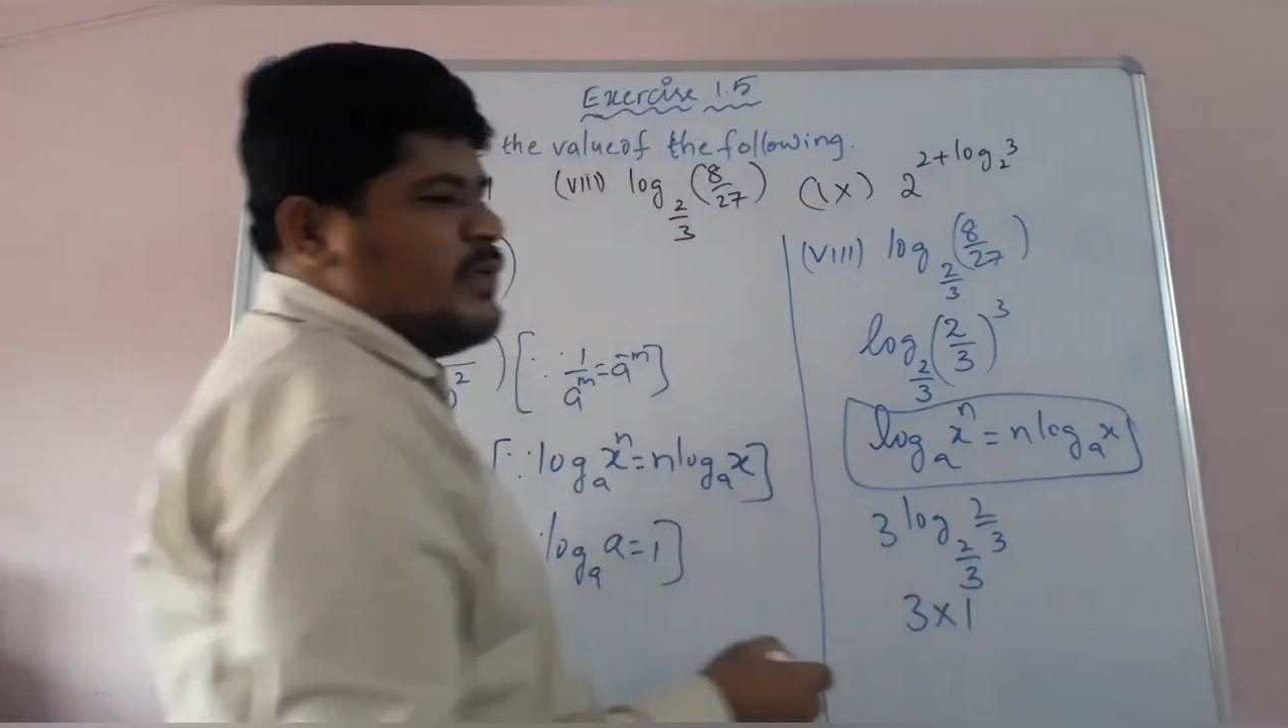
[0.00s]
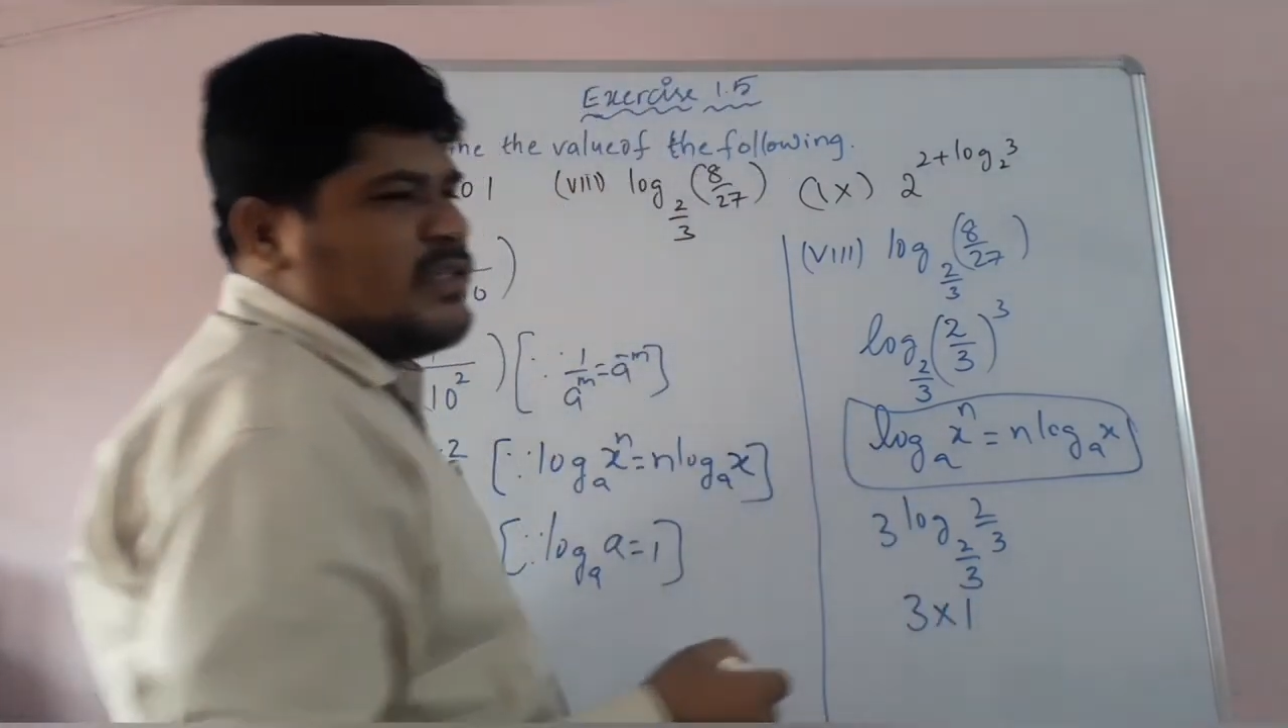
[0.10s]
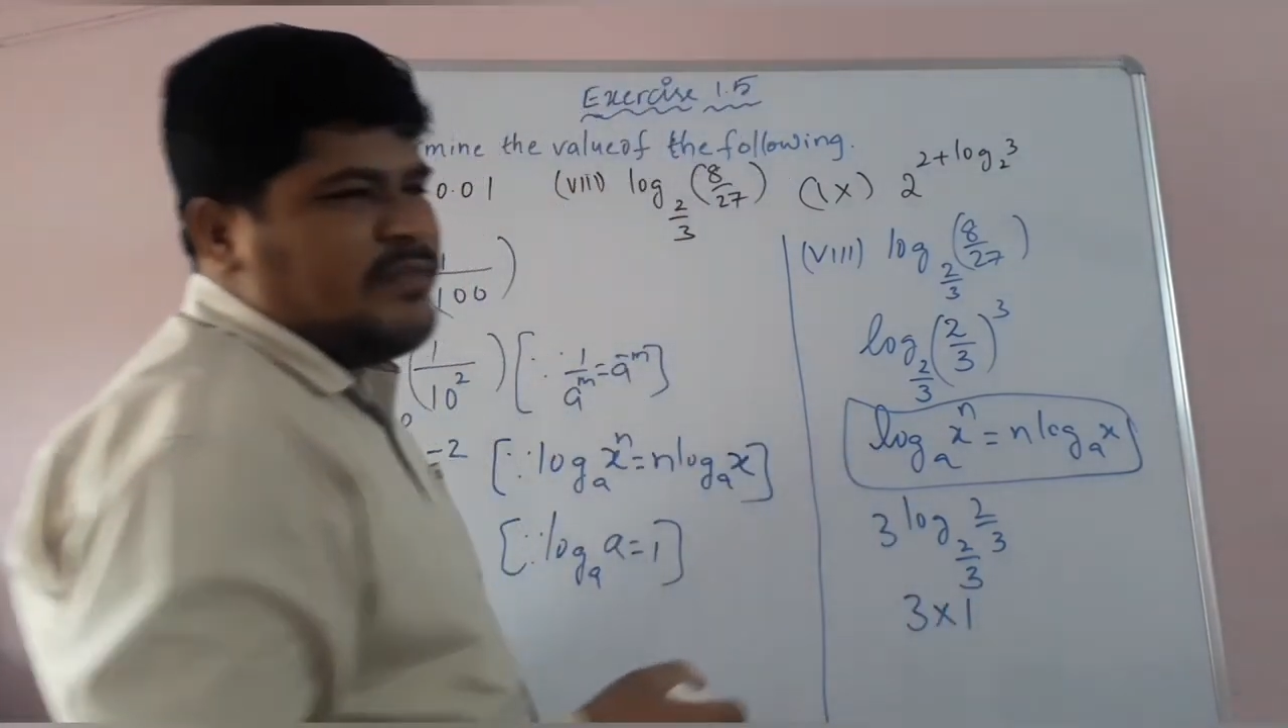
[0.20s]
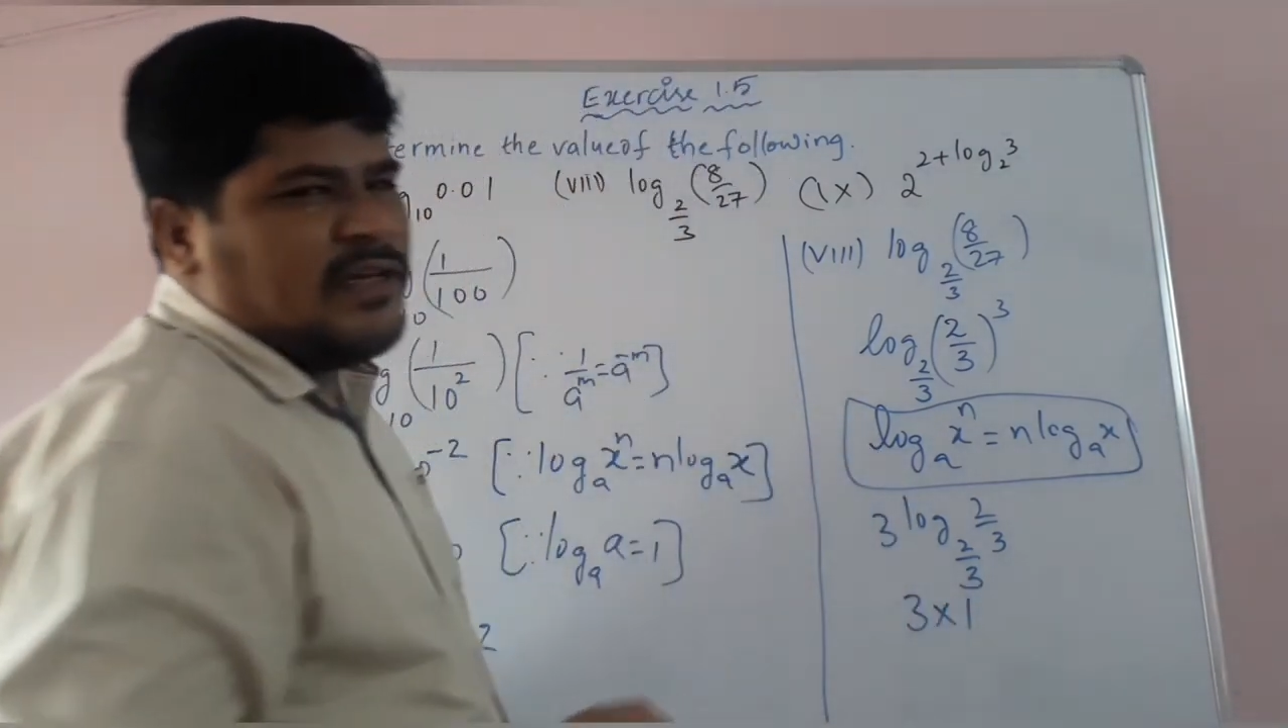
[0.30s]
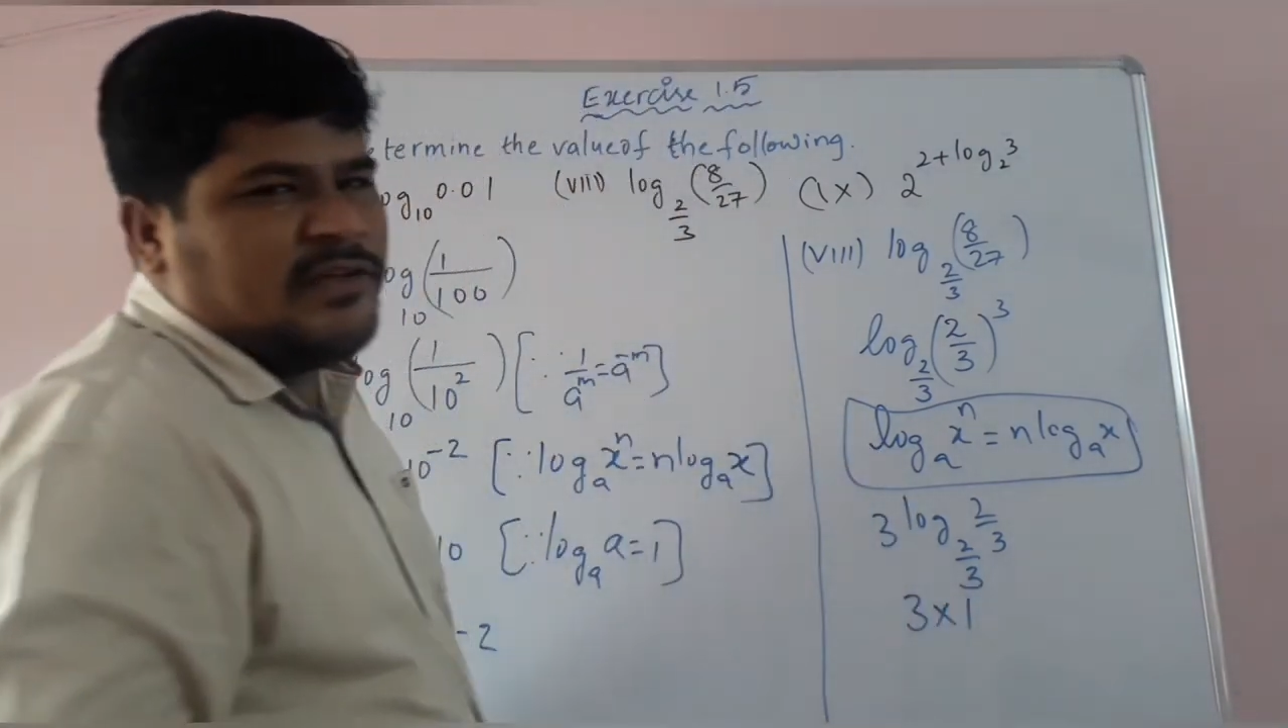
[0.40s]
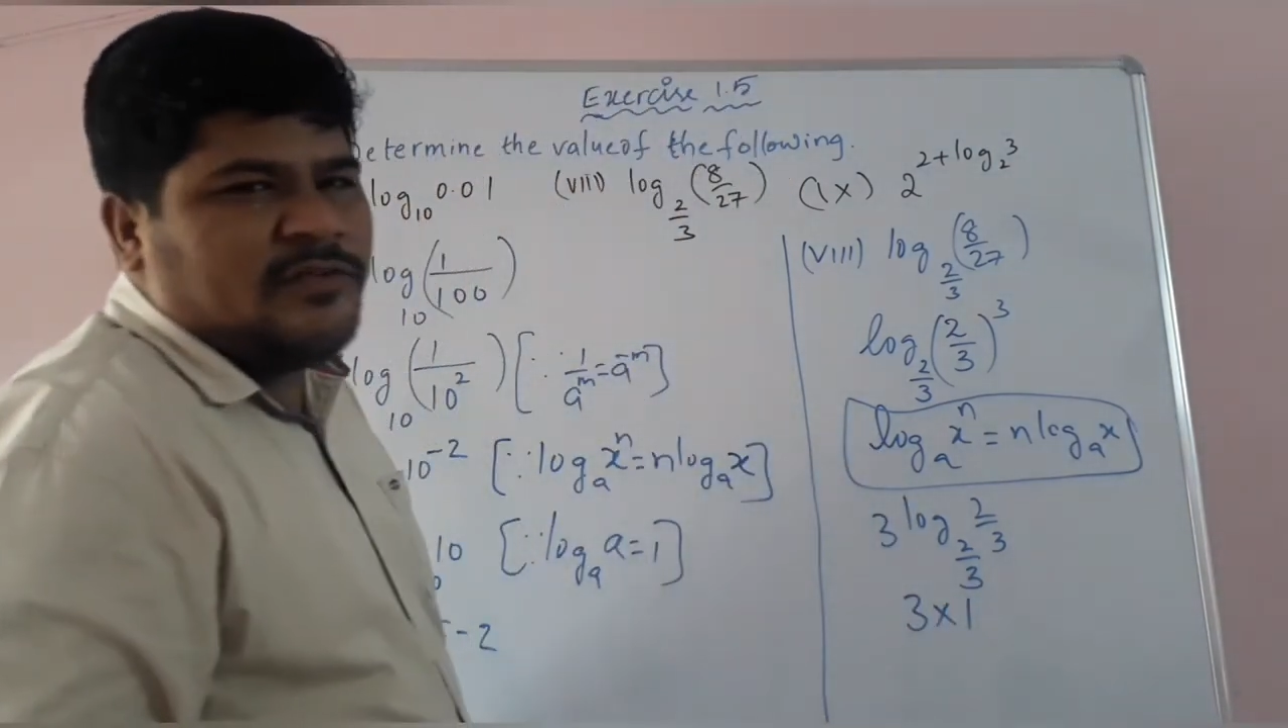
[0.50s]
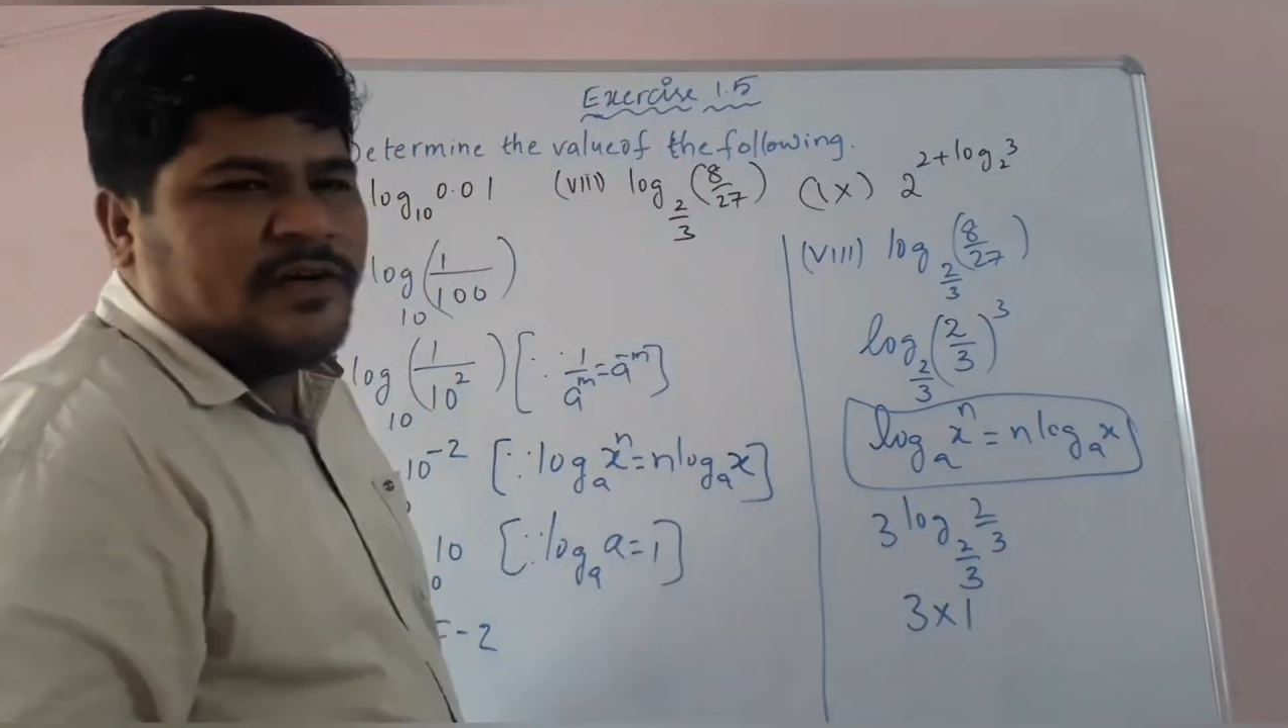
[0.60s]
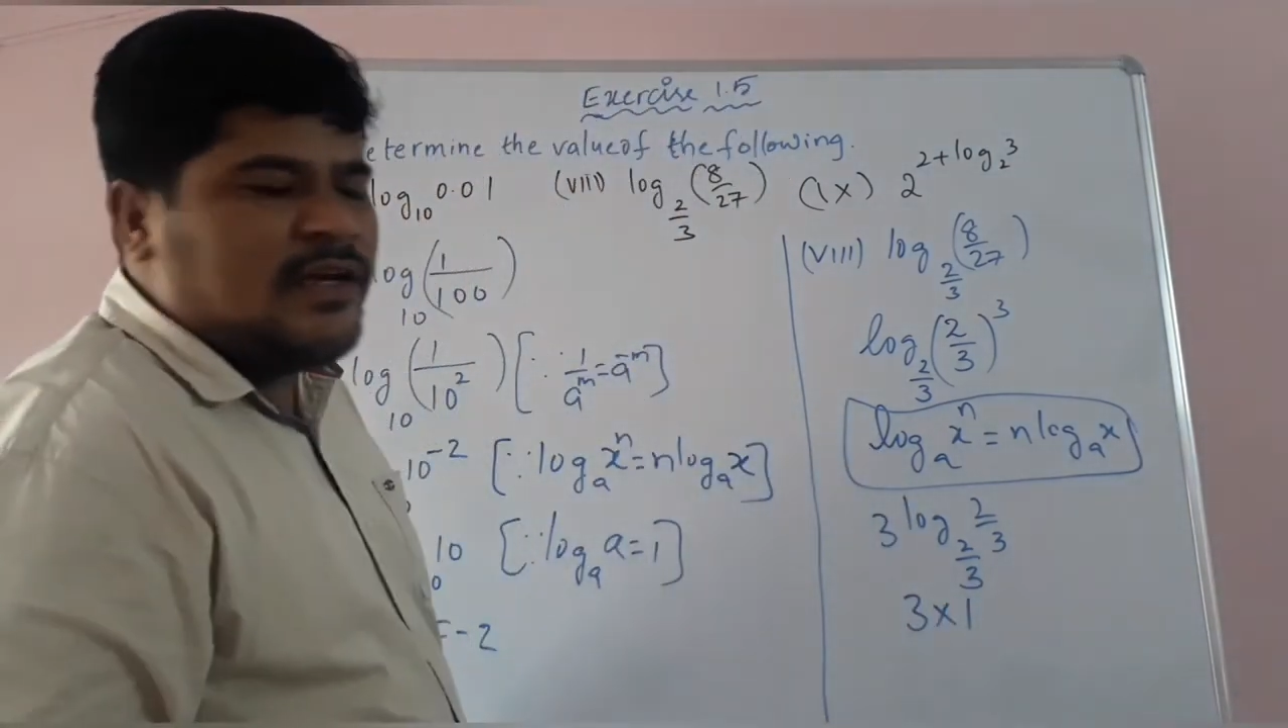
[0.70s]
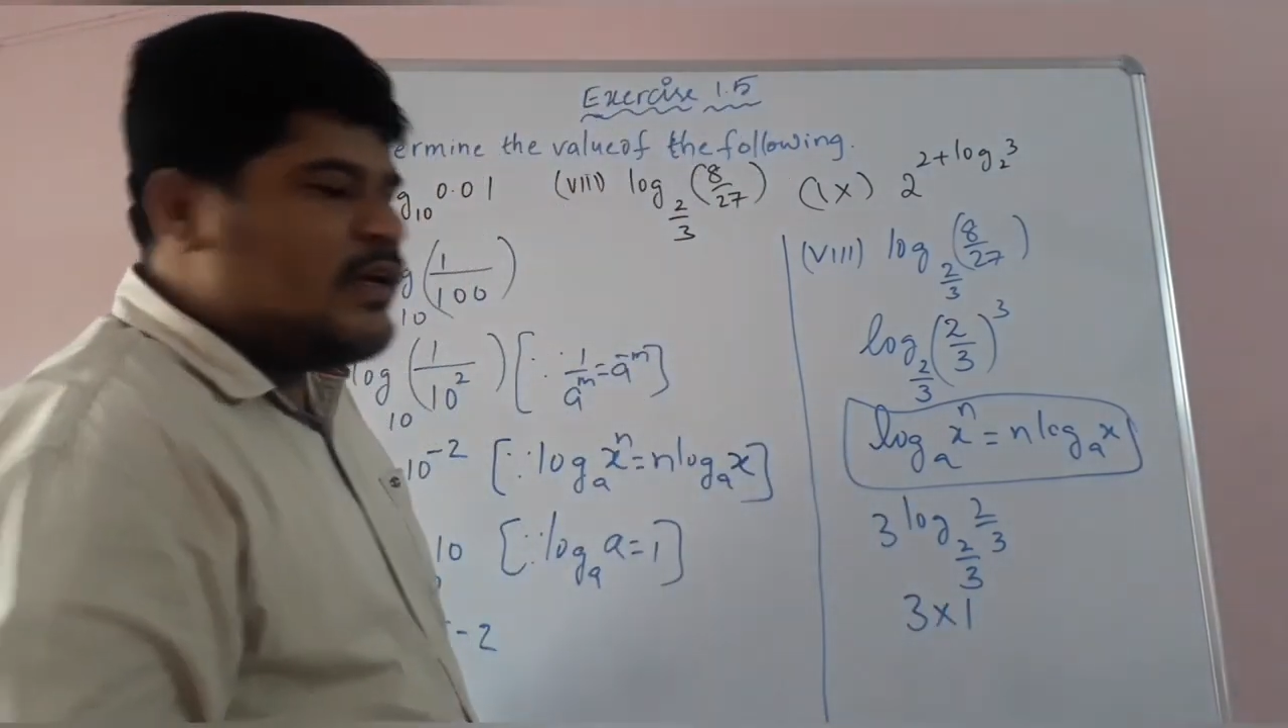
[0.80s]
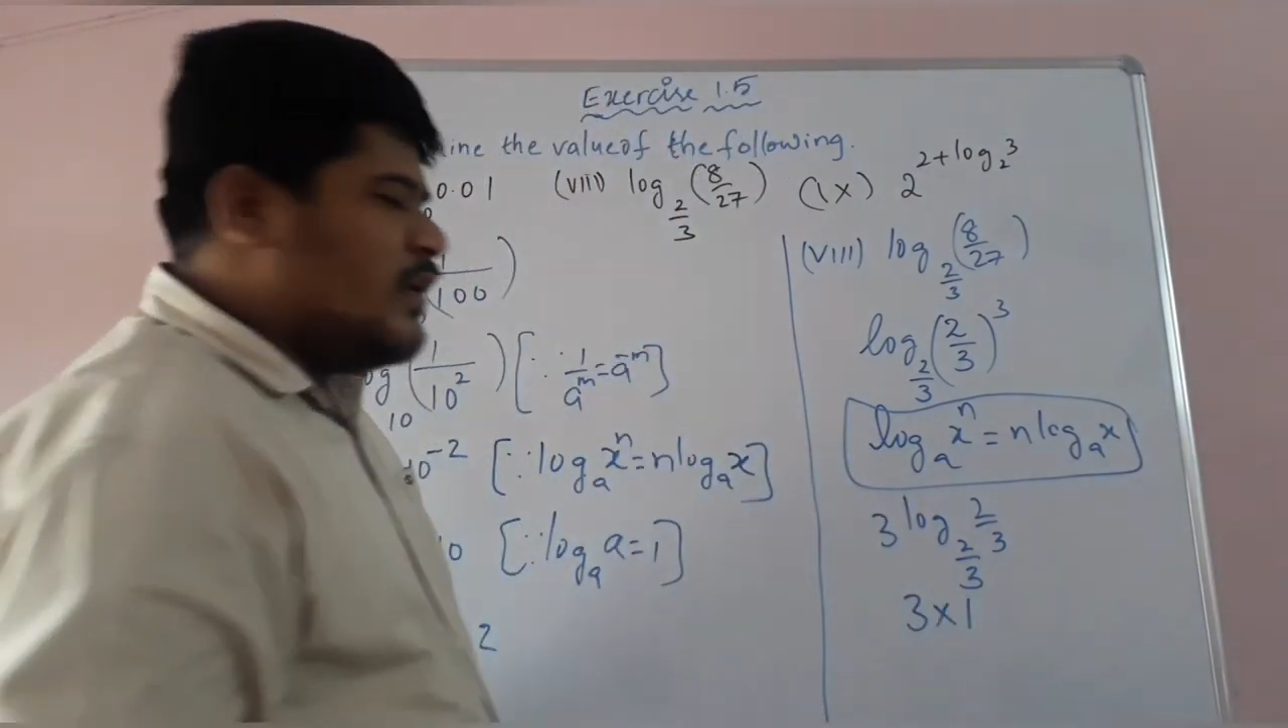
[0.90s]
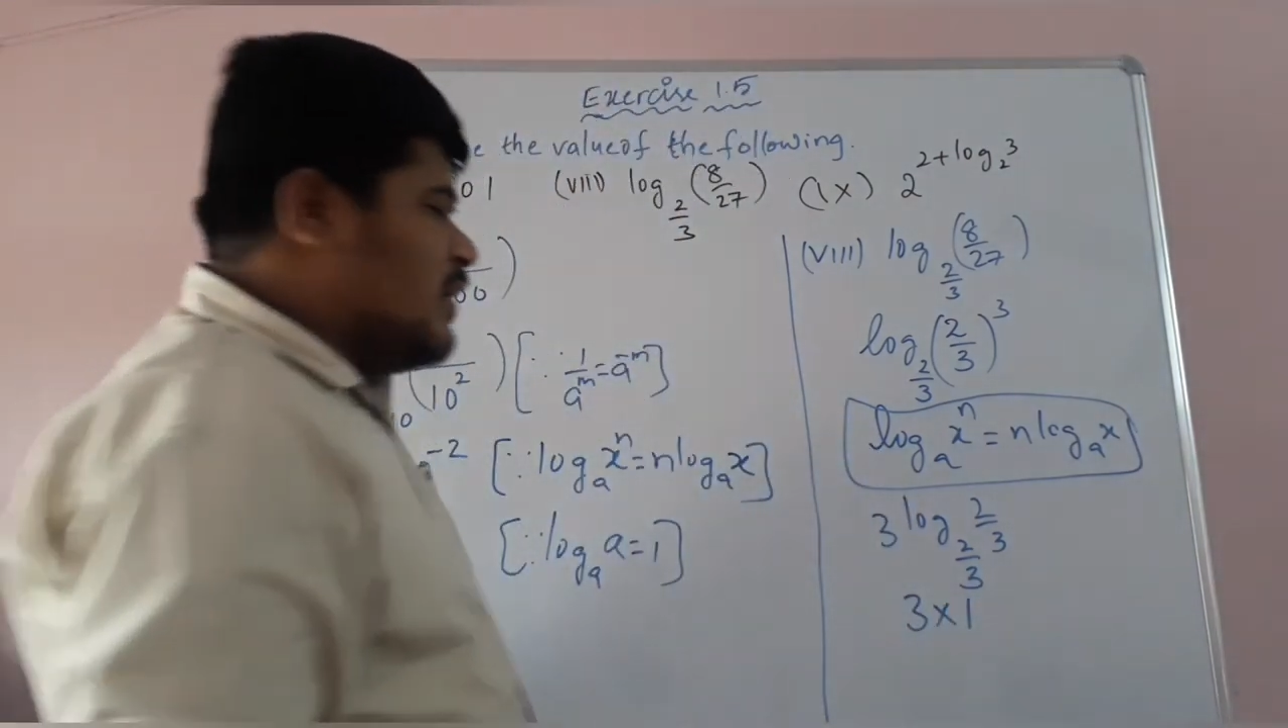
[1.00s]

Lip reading: 3 value is 1.